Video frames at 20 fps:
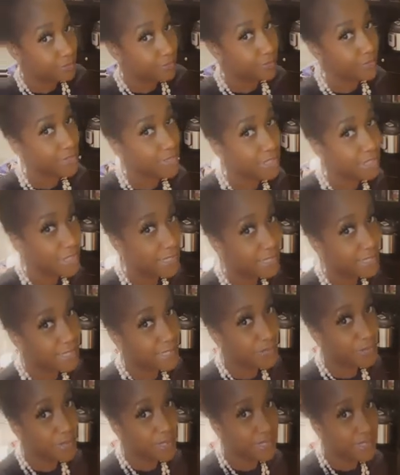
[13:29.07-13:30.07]
Cheese and
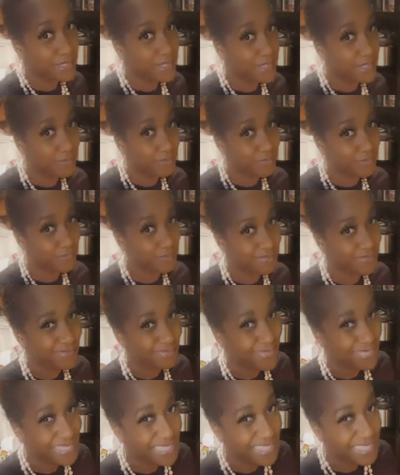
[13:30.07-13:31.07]
spinach
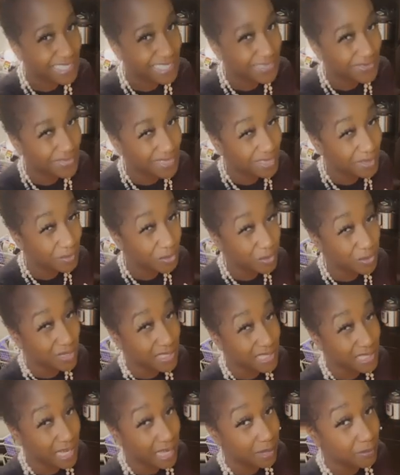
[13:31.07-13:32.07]
stuffed in the pork
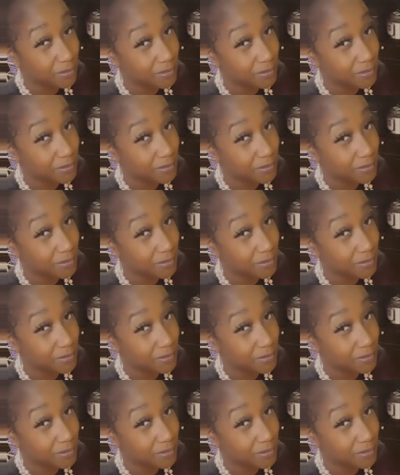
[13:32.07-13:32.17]
chop.